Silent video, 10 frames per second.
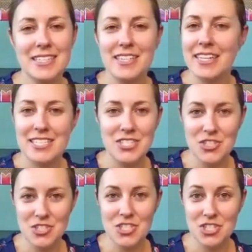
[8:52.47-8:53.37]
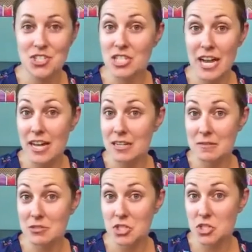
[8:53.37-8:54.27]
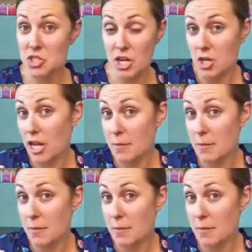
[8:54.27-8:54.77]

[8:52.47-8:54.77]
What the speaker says: You're like, did you check your